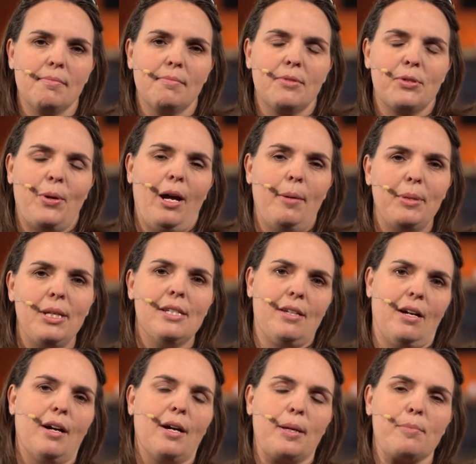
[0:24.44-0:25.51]
So how many
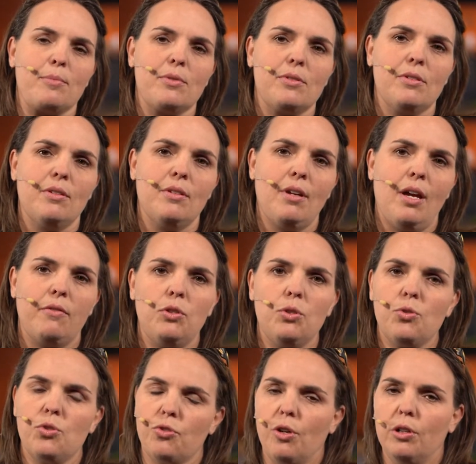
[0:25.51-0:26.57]
times have you
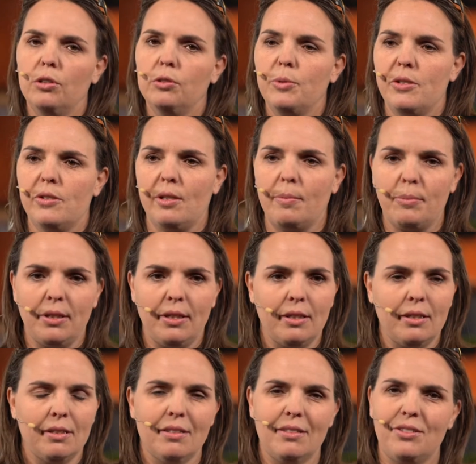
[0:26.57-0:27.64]
struggled with
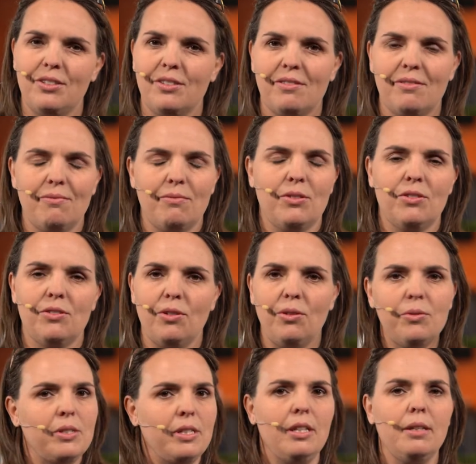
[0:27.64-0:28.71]
something just
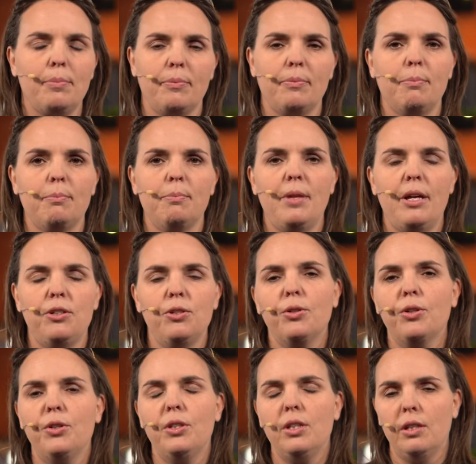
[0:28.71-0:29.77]
so deep that you
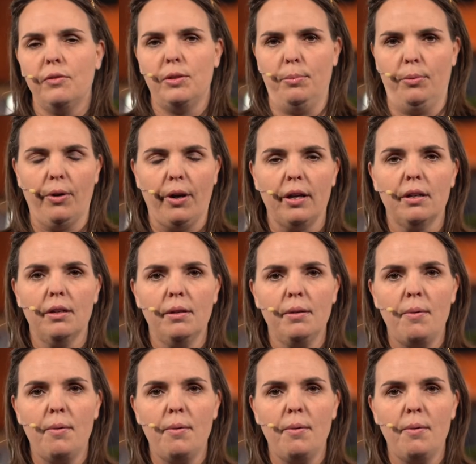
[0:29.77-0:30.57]
couldn't even pray?